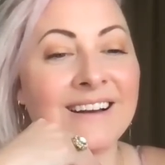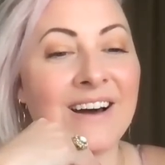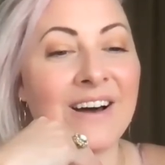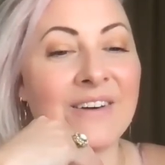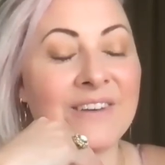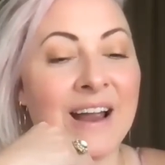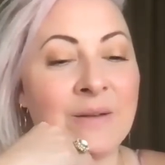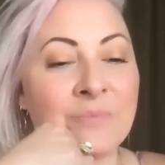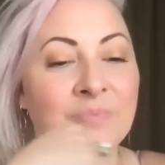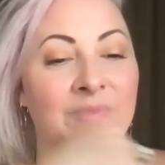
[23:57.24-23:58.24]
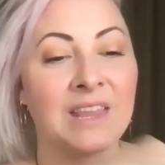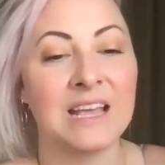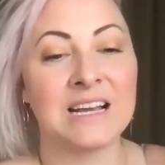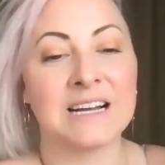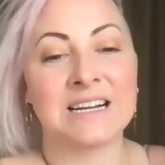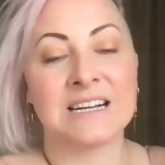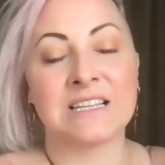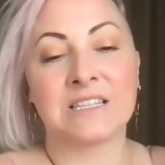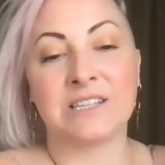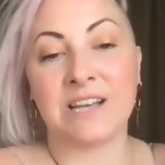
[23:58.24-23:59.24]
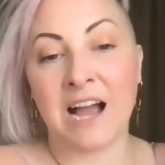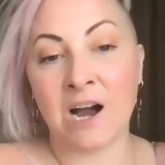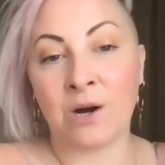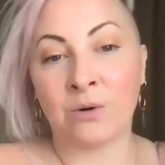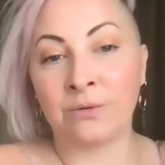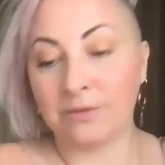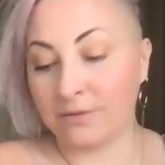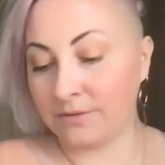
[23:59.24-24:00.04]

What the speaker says: All right, so now